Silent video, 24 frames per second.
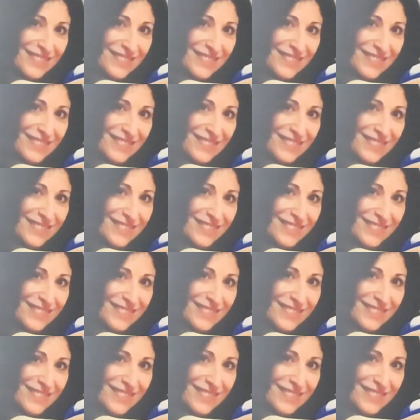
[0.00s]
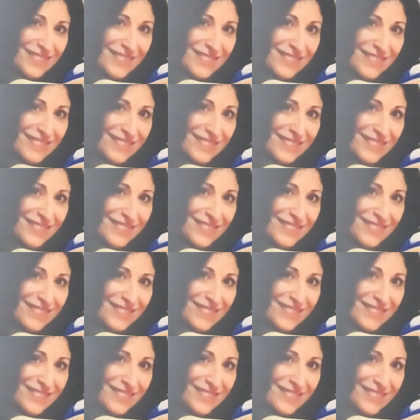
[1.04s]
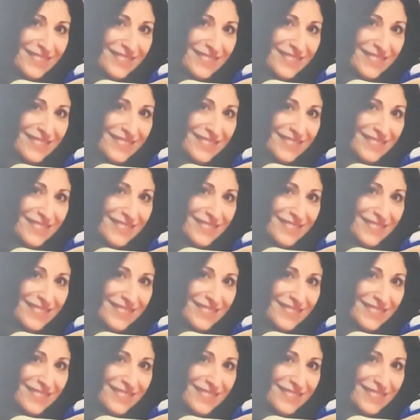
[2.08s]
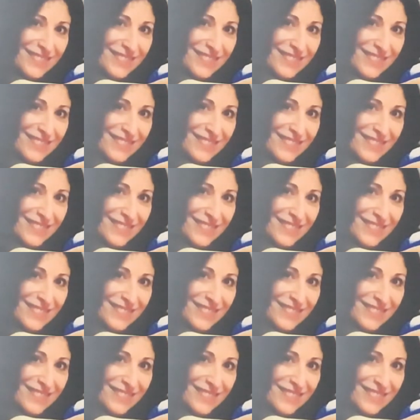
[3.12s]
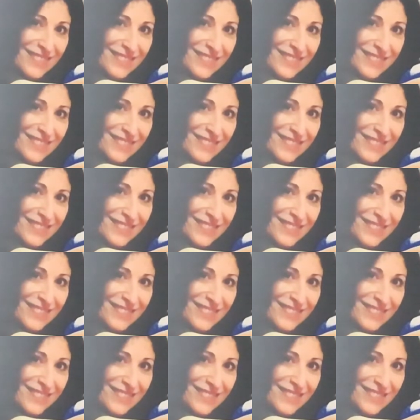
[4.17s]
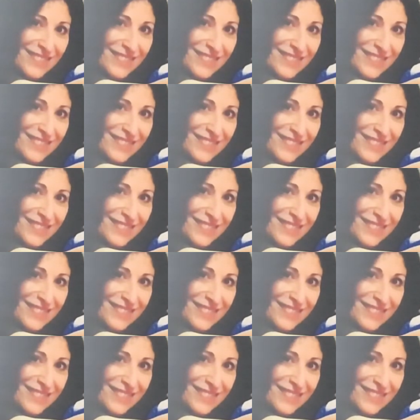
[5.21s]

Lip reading: (not speaking)